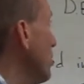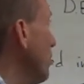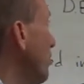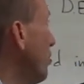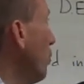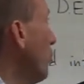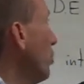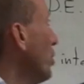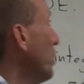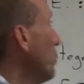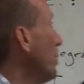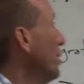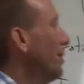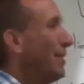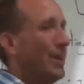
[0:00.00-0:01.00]
the form
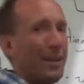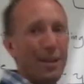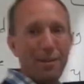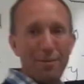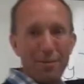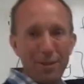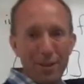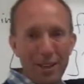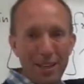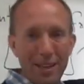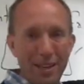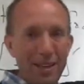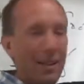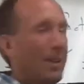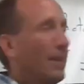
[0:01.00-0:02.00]
of the